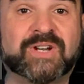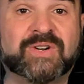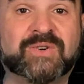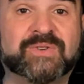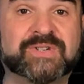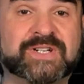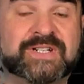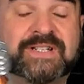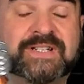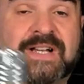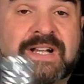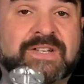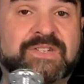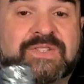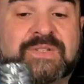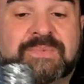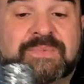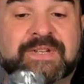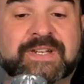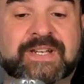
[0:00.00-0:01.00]
I go and attach
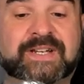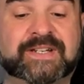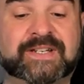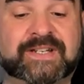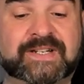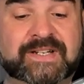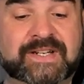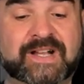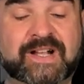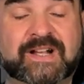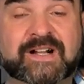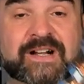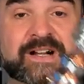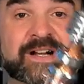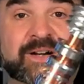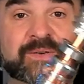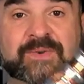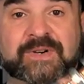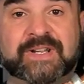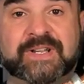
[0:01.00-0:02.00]
the blade,
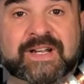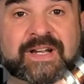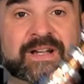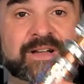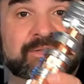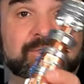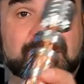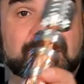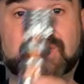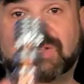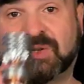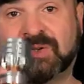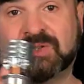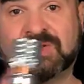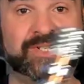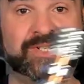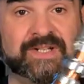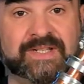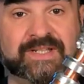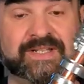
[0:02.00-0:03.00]
I want to have a close
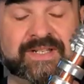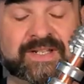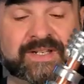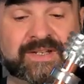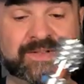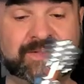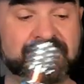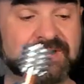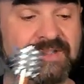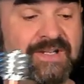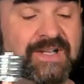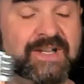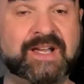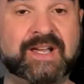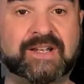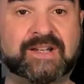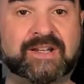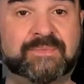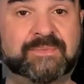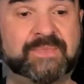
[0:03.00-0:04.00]
look at the hilt
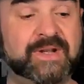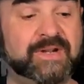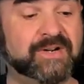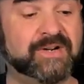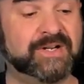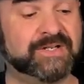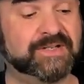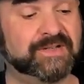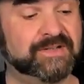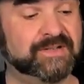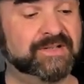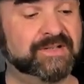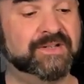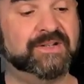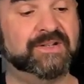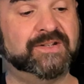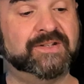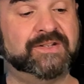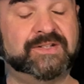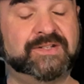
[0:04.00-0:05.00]
and compare it
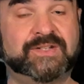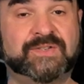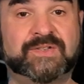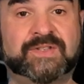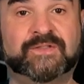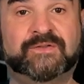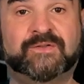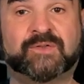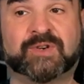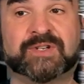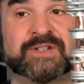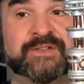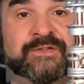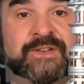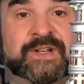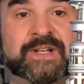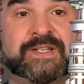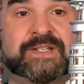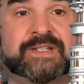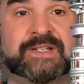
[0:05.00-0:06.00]
to the Force
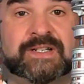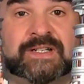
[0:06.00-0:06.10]
Effects